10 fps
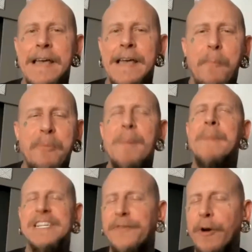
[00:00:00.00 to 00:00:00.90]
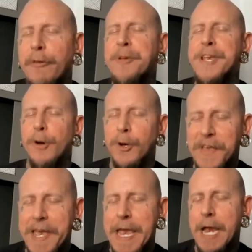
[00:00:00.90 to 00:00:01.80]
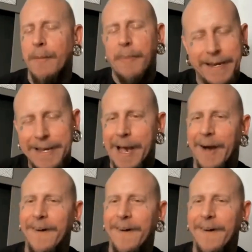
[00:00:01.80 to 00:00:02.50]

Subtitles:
A bit much for a 3-year-old to hear, but